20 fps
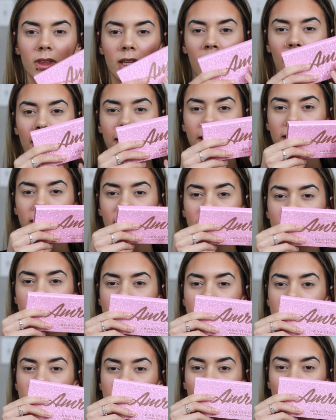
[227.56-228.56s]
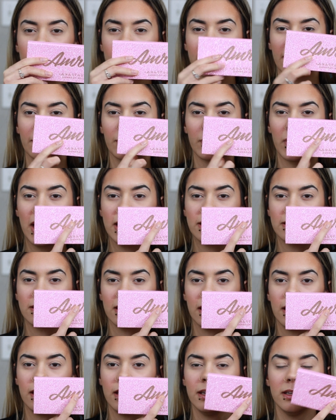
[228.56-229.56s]
I like that this is kind of like pressed
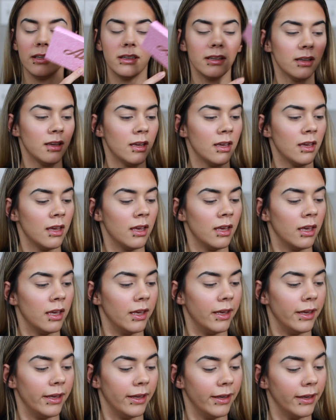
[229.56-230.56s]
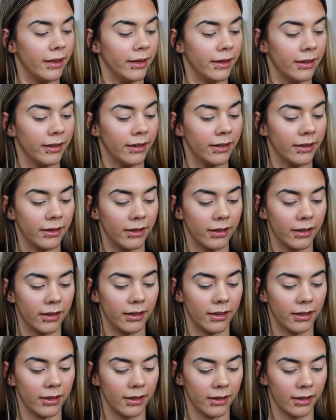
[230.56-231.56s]
in, and
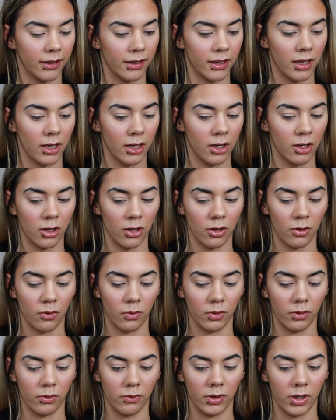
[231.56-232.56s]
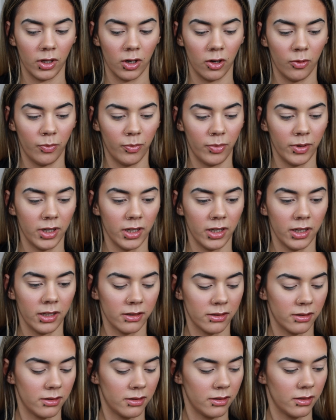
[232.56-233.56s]
when we open
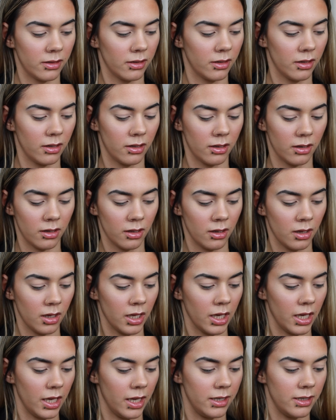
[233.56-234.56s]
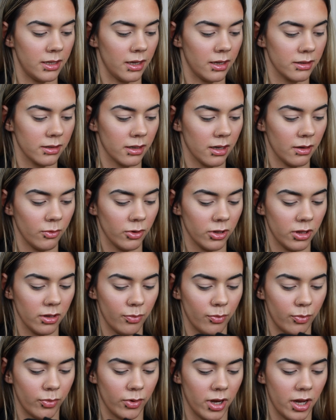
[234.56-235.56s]
it, it does come with a
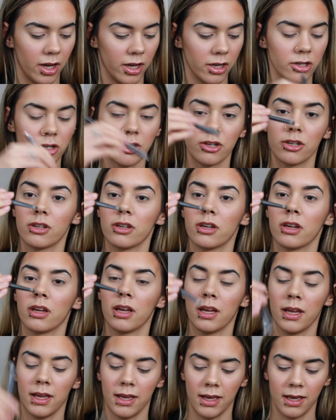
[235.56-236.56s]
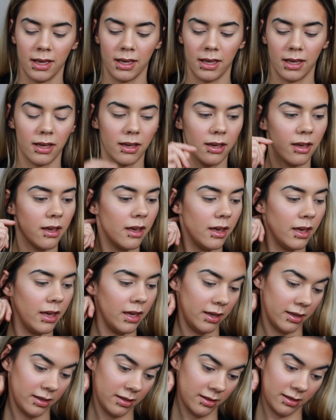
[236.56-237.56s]
brush,
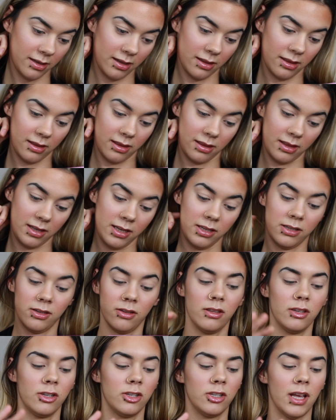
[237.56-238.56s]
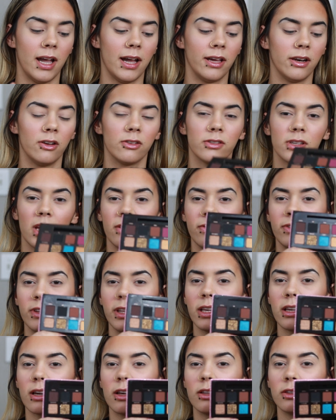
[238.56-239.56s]
and these are the shadows. I feel
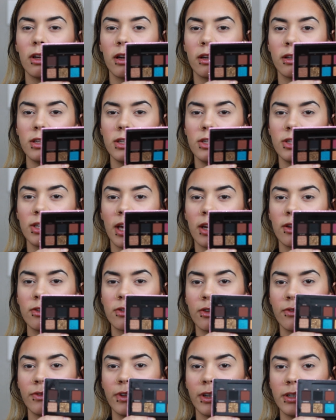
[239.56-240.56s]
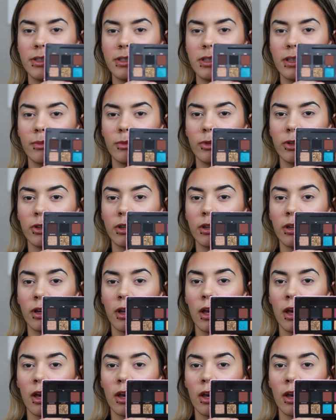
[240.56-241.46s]
like a lot of these shadows are very similar